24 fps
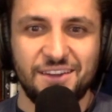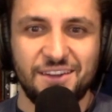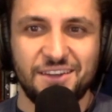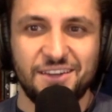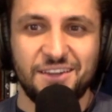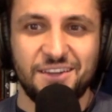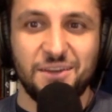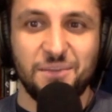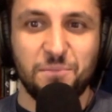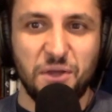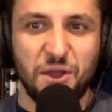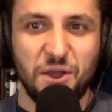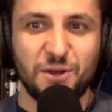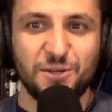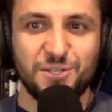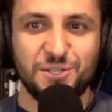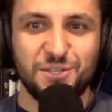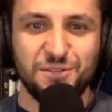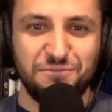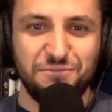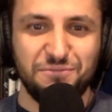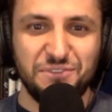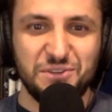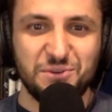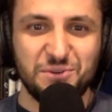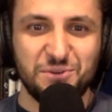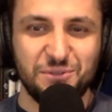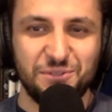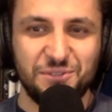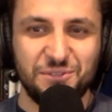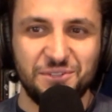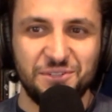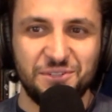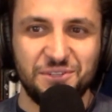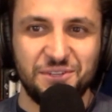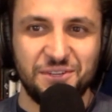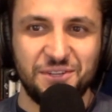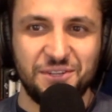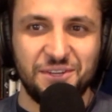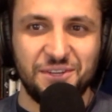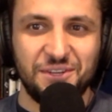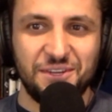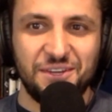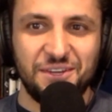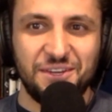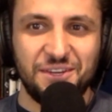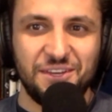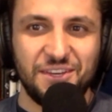compared to the field,
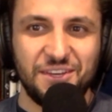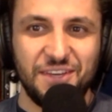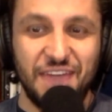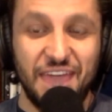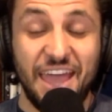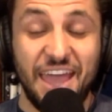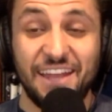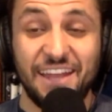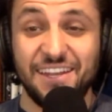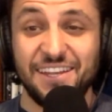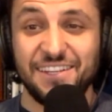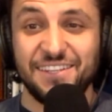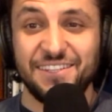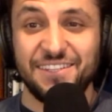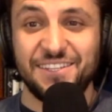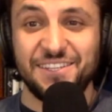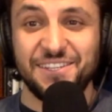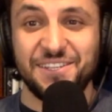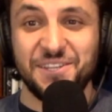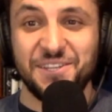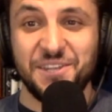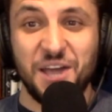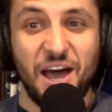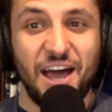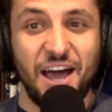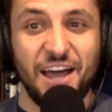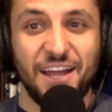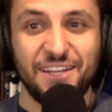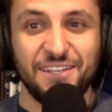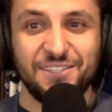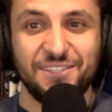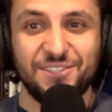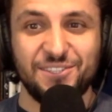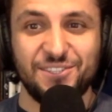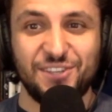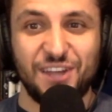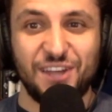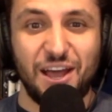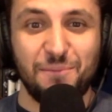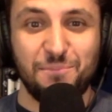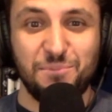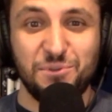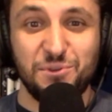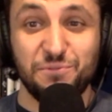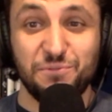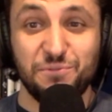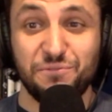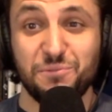and it did not stop
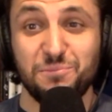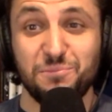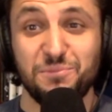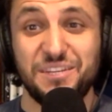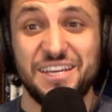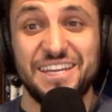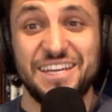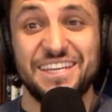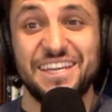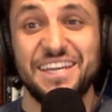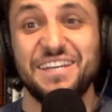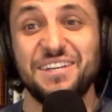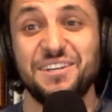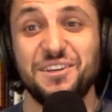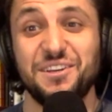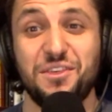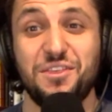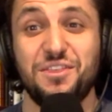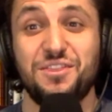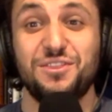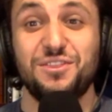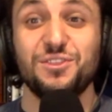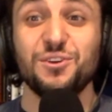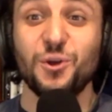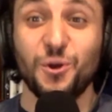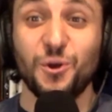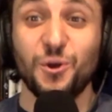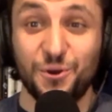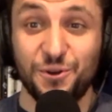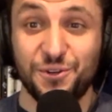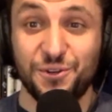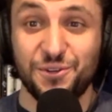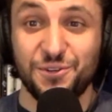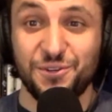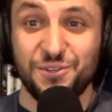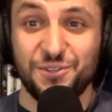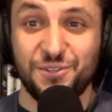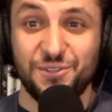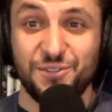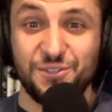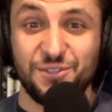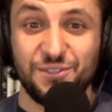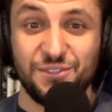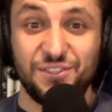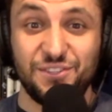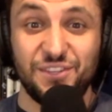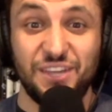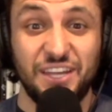you from taking third.
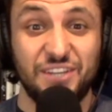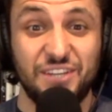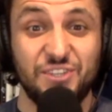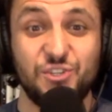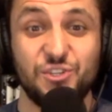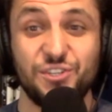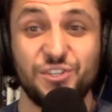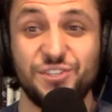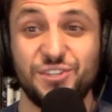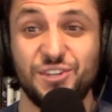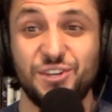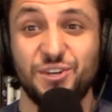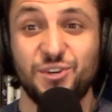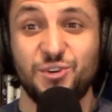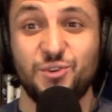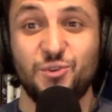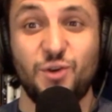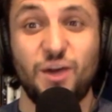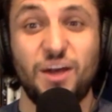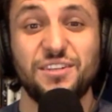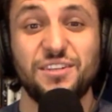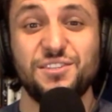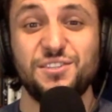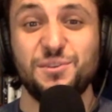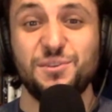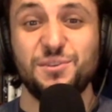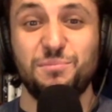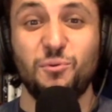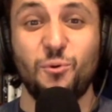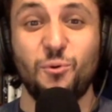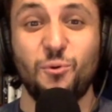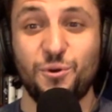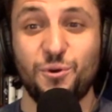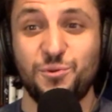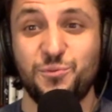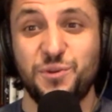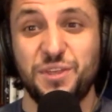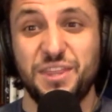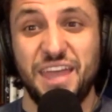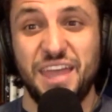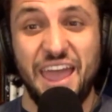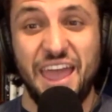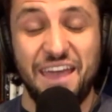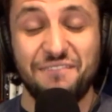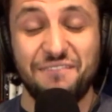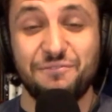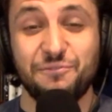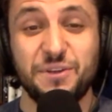Like just across the board with
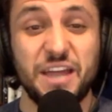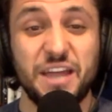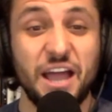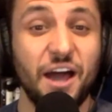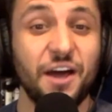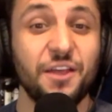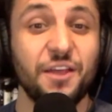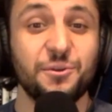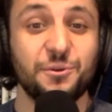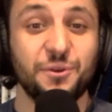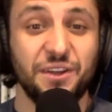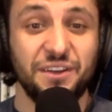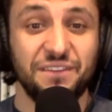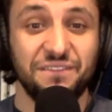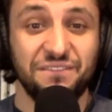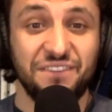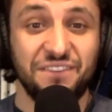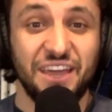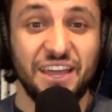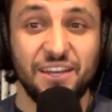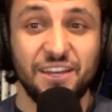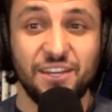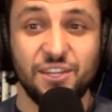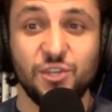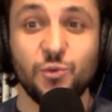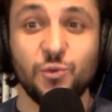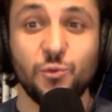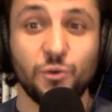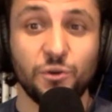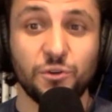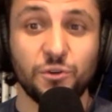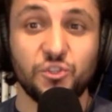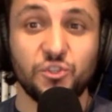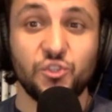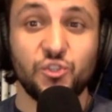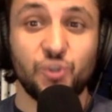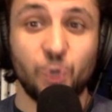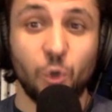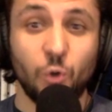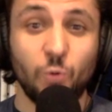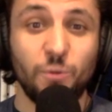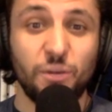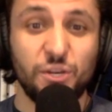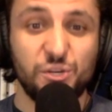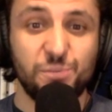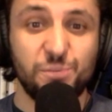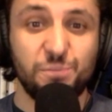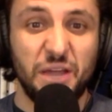every other event, you were so
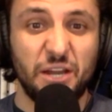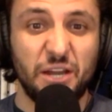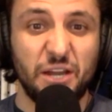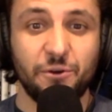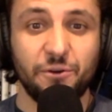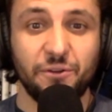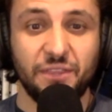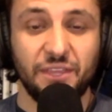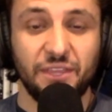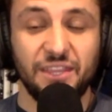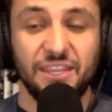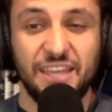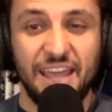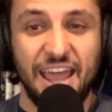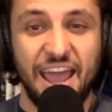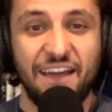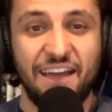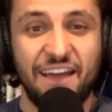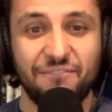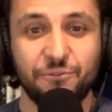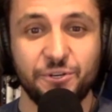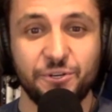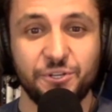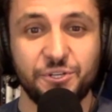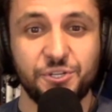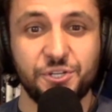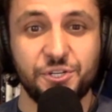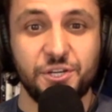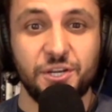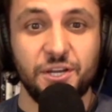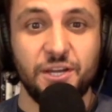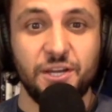much better than the average